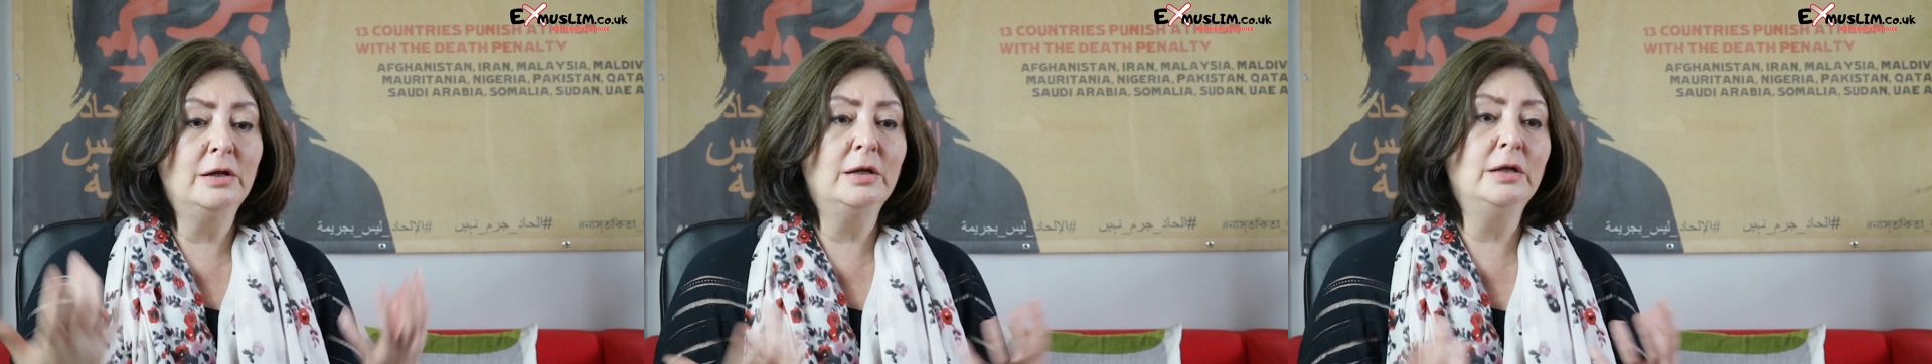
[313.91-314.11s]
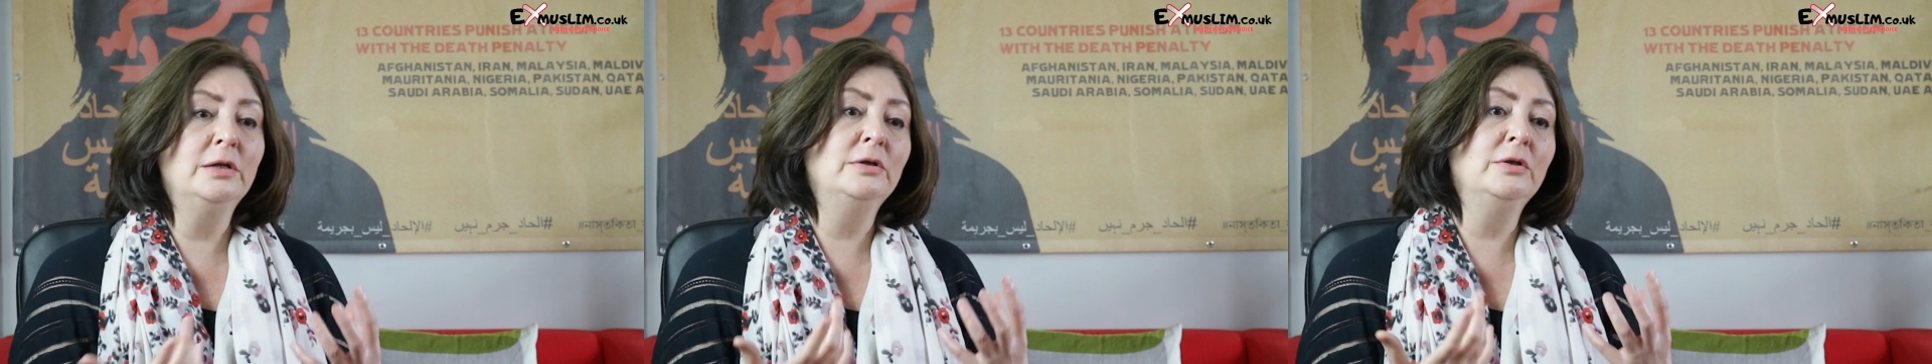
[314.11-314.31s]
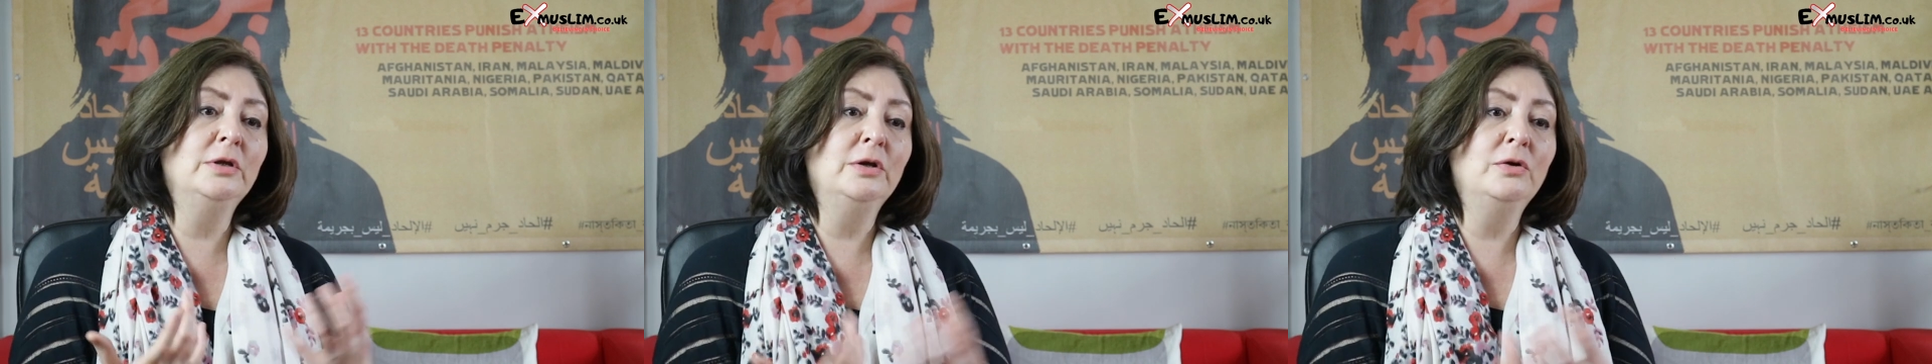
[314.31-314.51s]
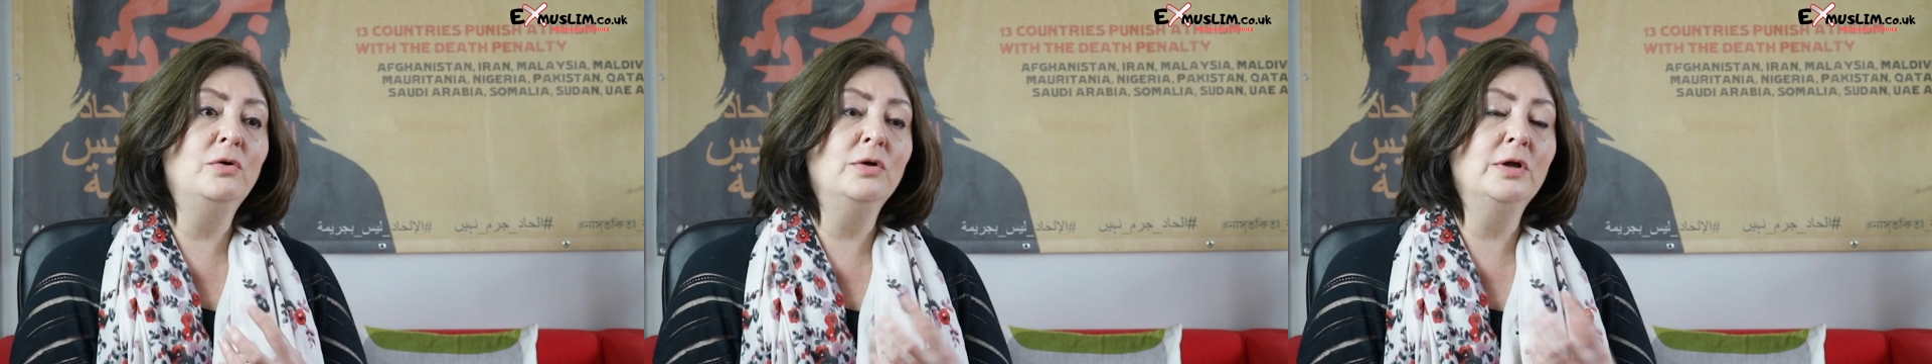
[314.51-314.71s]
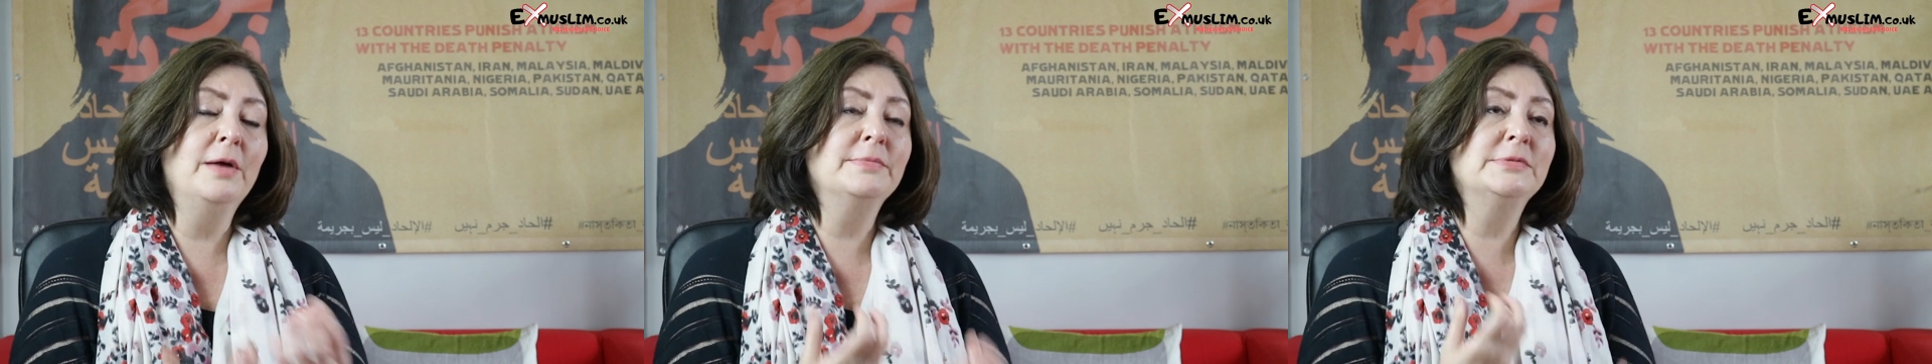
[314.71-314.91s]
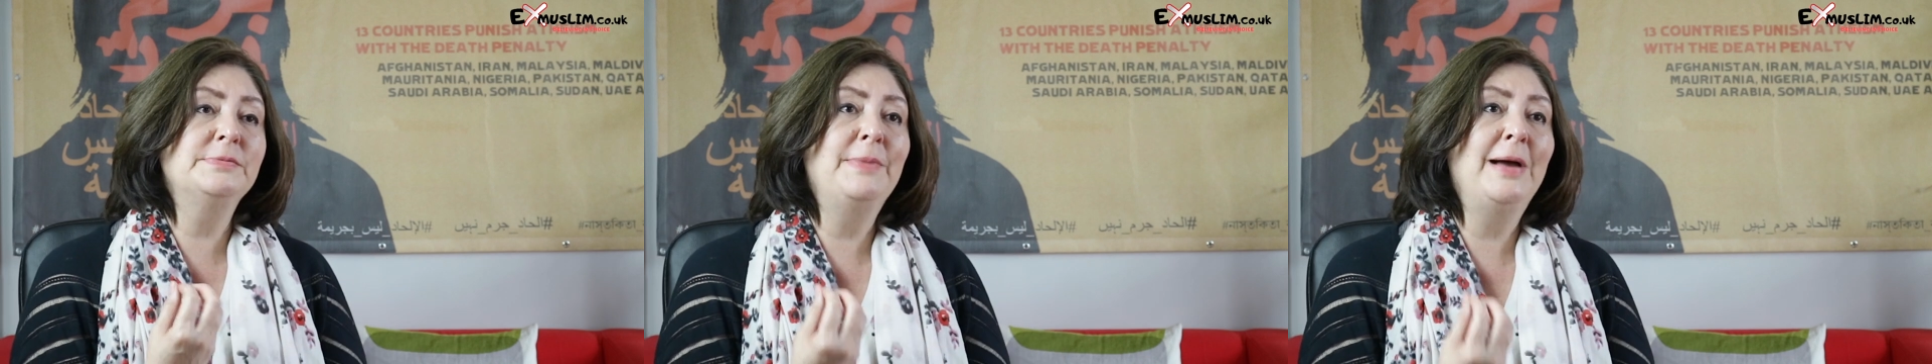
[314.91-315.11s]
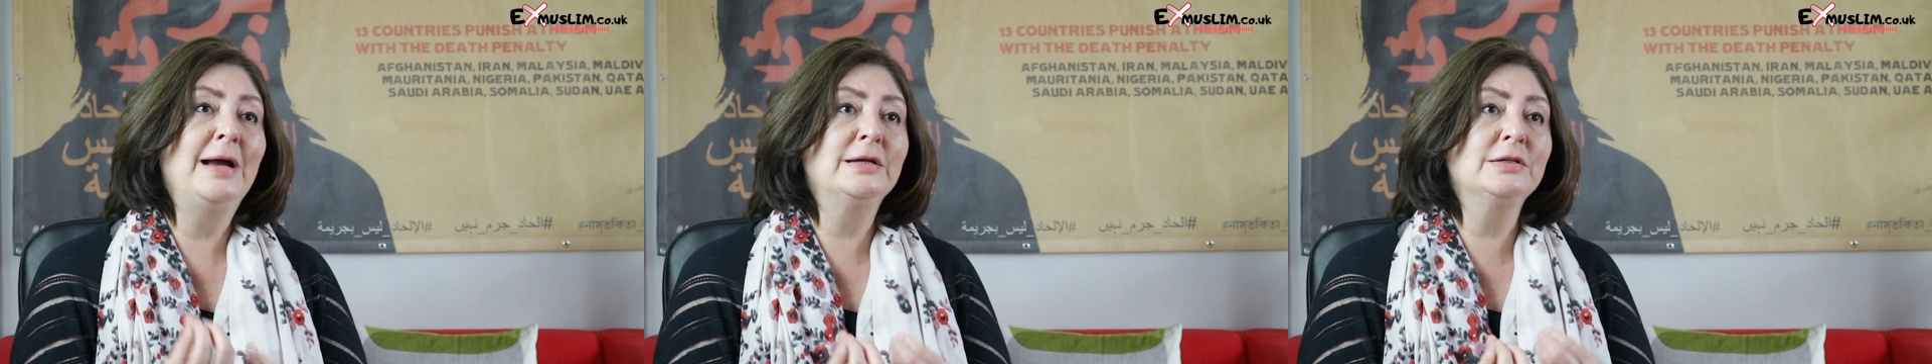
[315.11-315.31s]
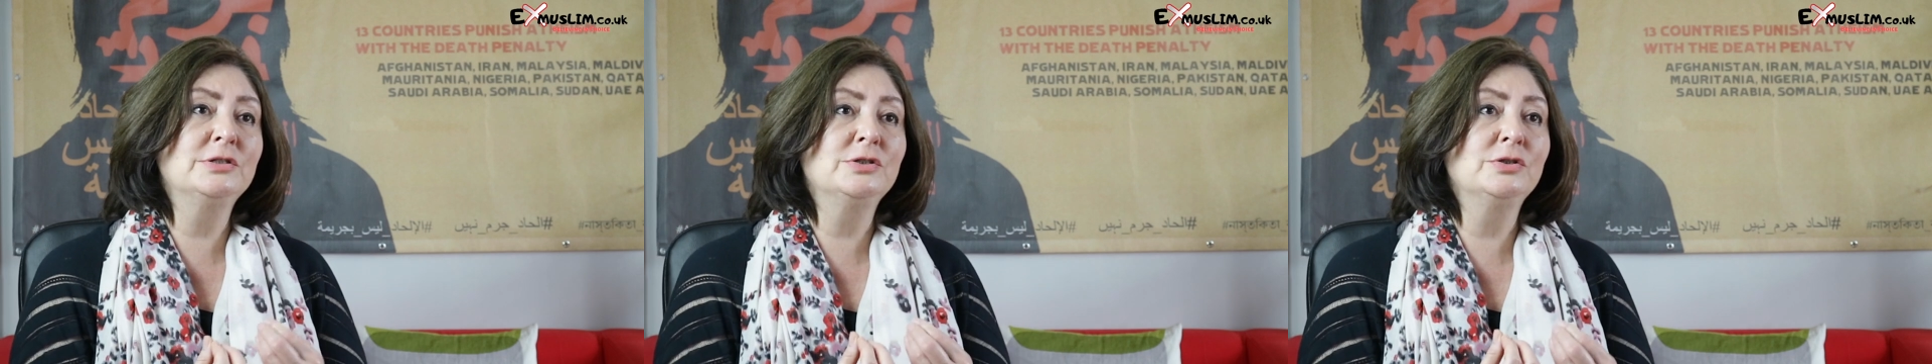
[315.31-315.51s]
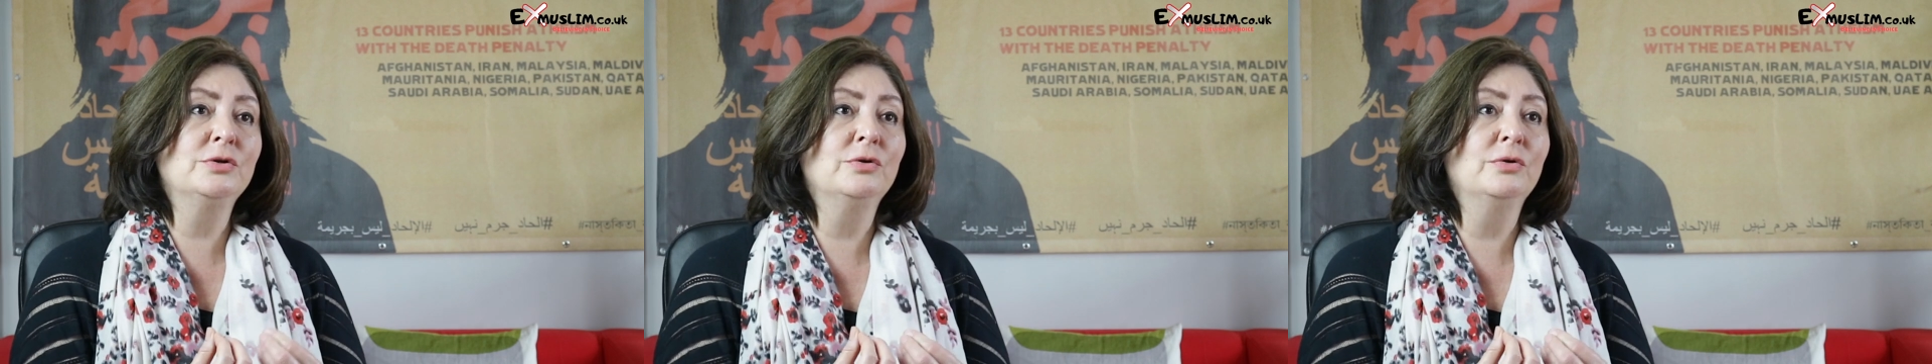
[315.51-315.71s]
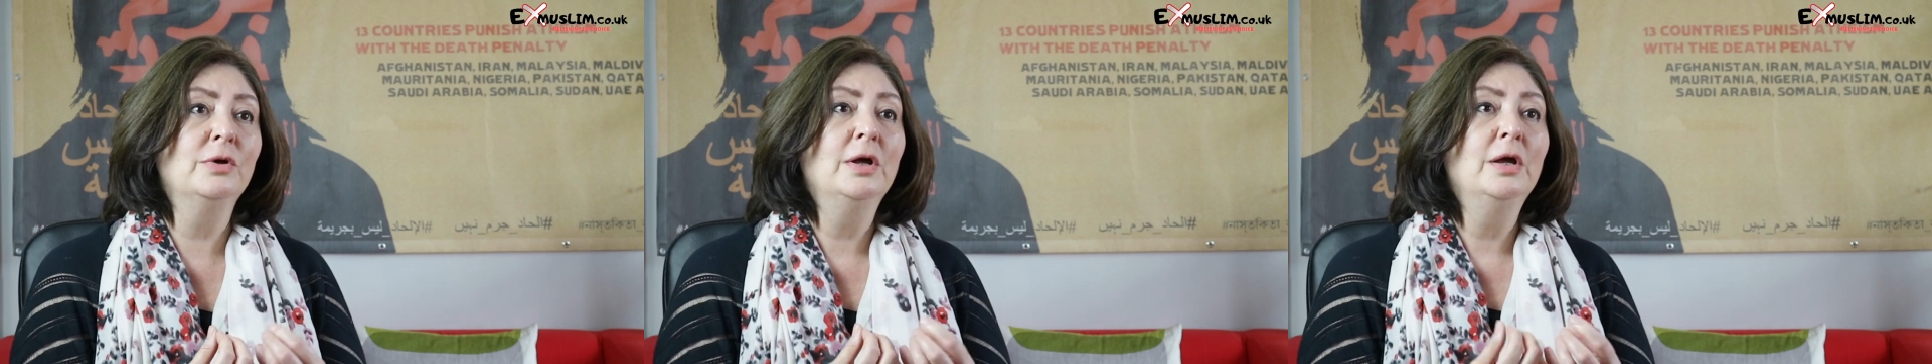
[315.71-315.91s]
it it all comes back to